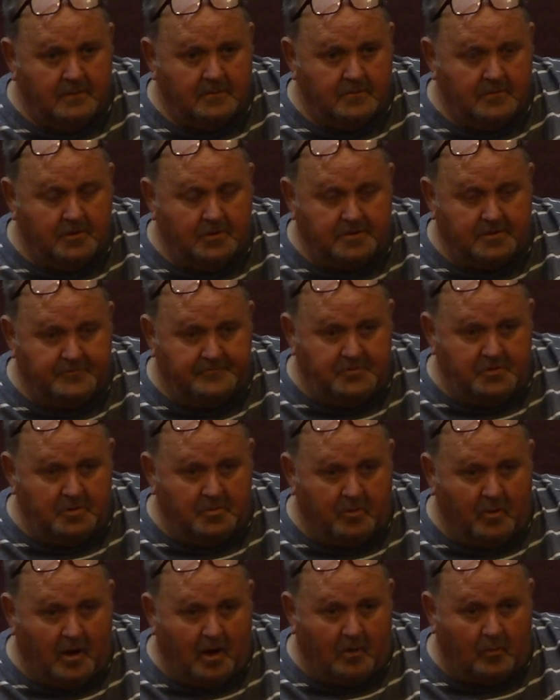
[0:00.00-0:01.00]
cook a few
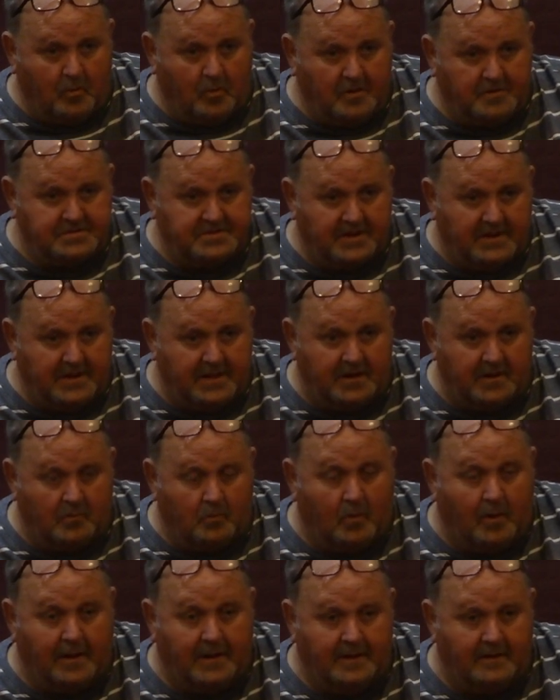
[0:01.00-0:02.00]
bratwursts in it or
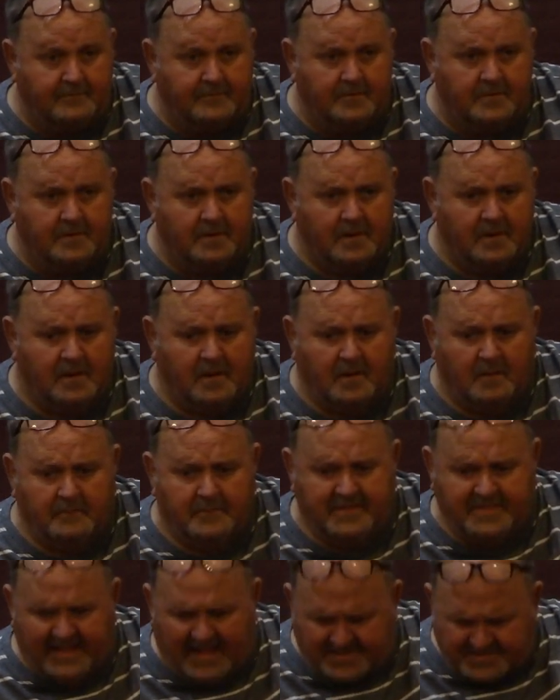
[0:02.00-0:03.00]
whatever.
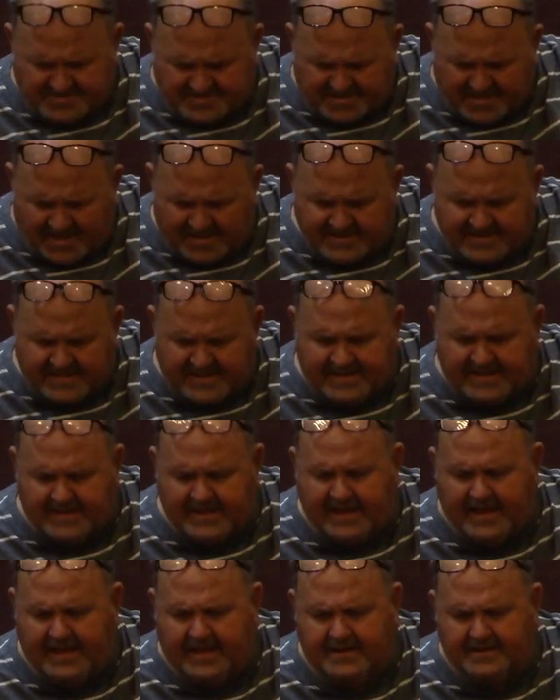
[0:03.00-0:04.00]
But that's Sunday,
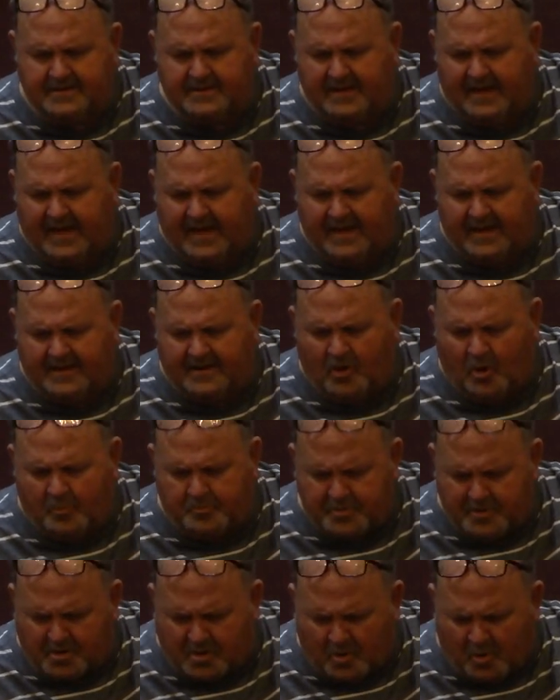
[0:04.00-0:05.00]
and and I
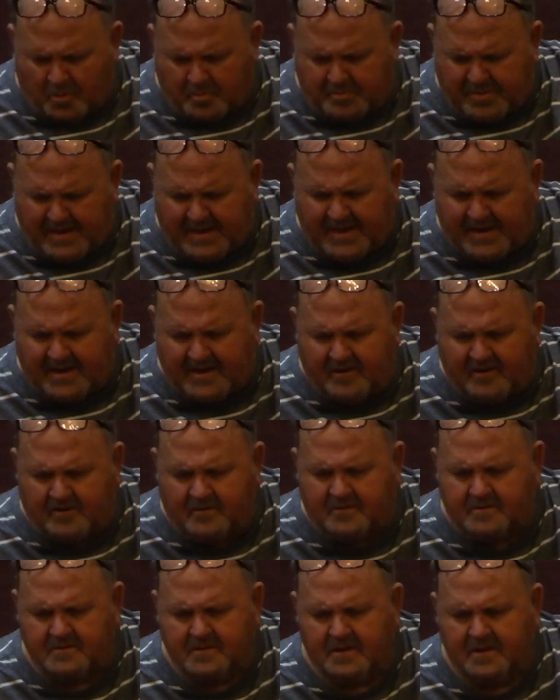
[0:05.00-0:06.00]
hope you're going to be
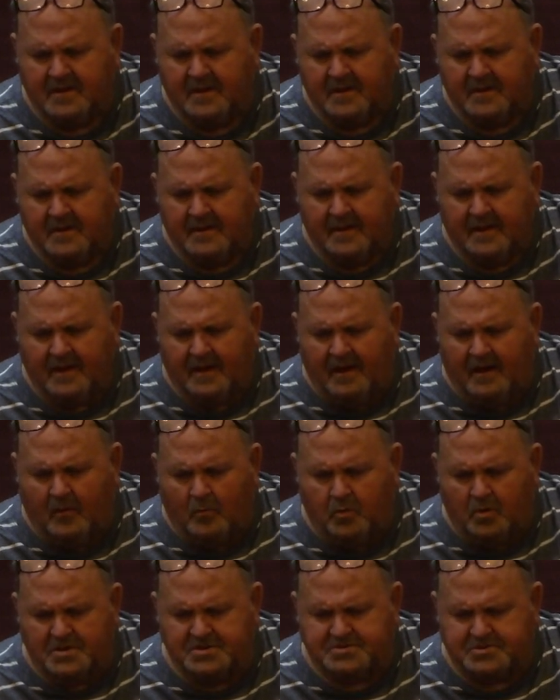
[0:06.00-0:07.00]
here. Uh,
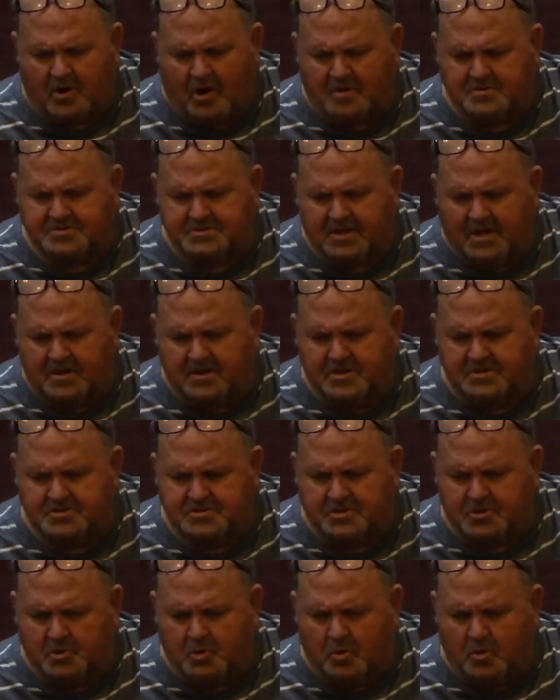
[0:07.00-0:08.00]
we'll start Sunday
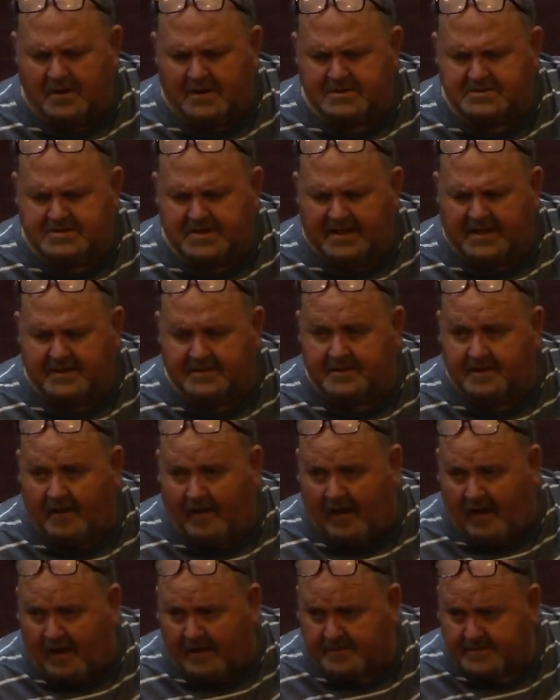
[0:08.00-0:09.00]
school at 10
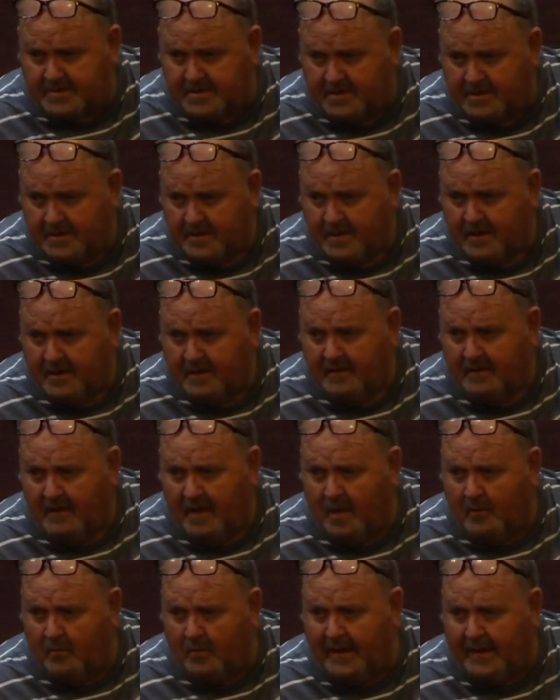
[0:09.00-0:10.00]
o'clock,
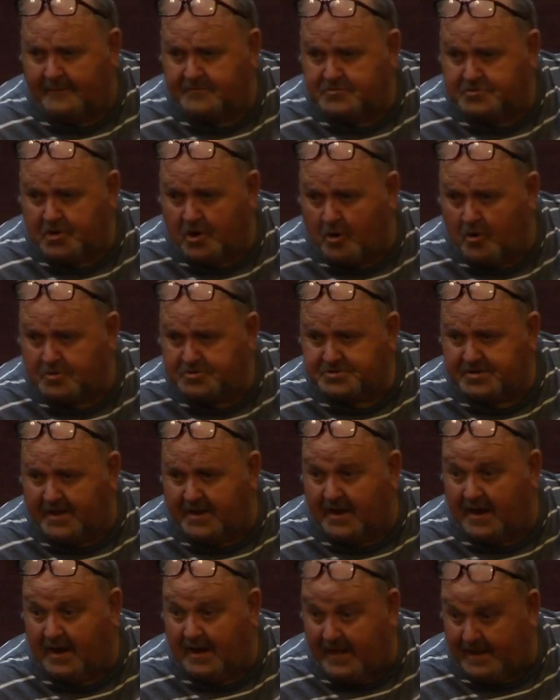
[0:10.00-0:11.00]
and we'll have church at
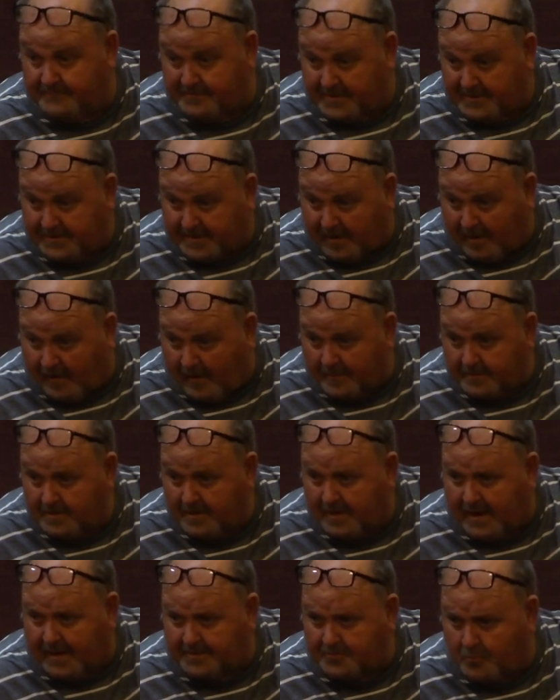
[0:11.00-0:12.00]
11 o'clock,
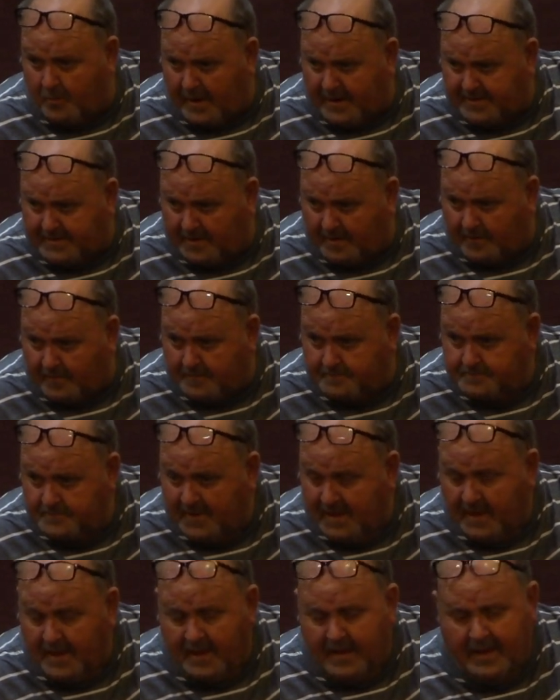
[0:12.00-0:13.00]
like regular.
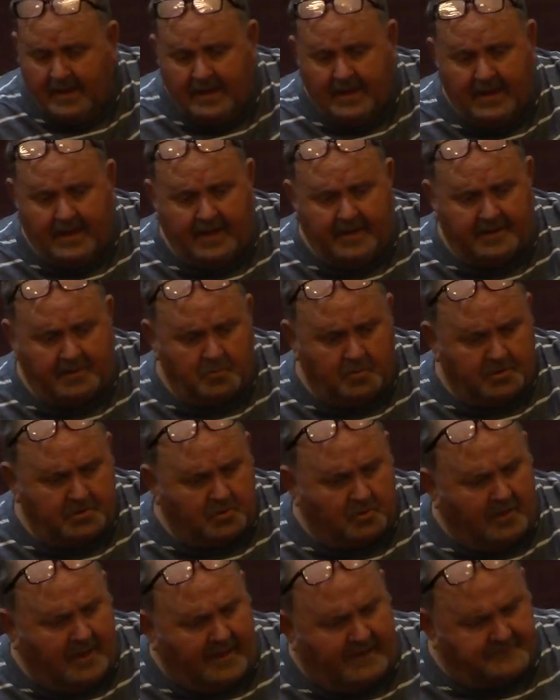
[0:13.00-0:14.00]
And we're
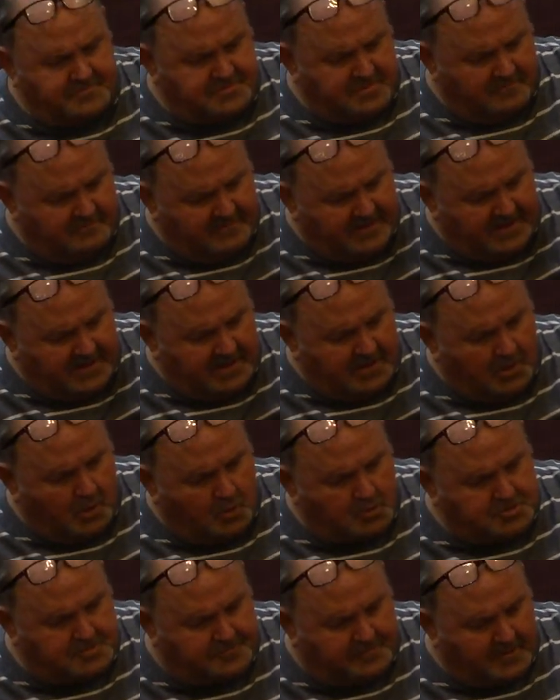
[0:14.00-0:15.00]
going to have some
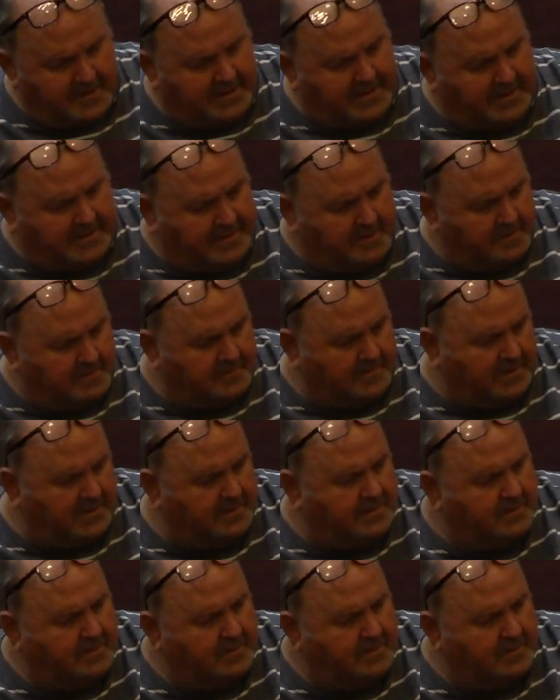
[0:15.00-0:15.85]
videos for him, and